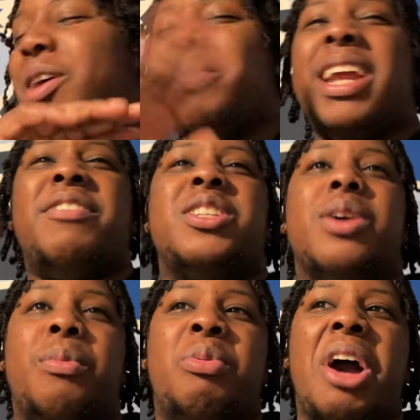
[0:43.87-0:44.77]
We never
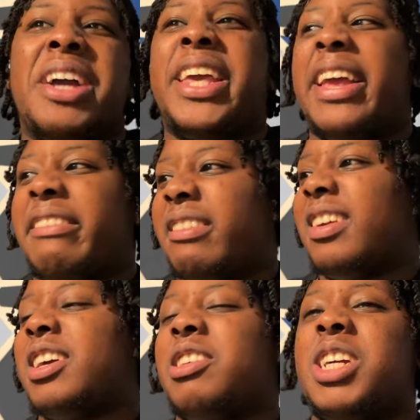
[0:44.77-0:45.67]
stop working.
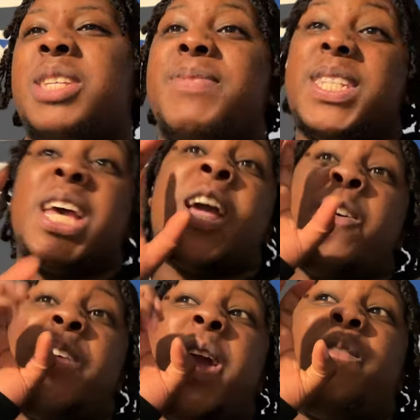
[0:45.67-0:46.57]
Christmas,
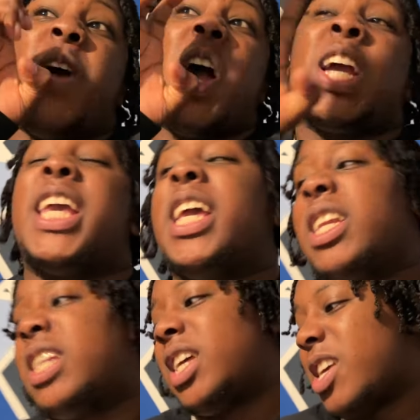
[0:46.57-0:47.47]
we're working.
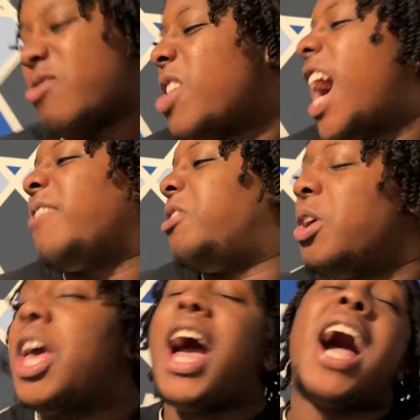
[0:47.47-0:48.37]
I
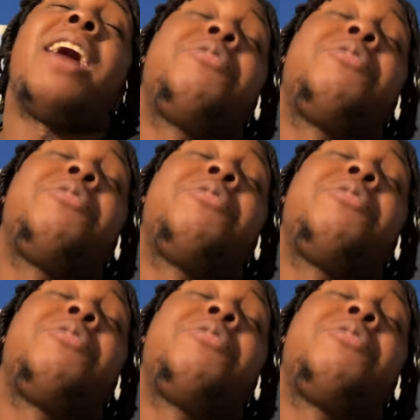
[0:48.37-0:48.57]
have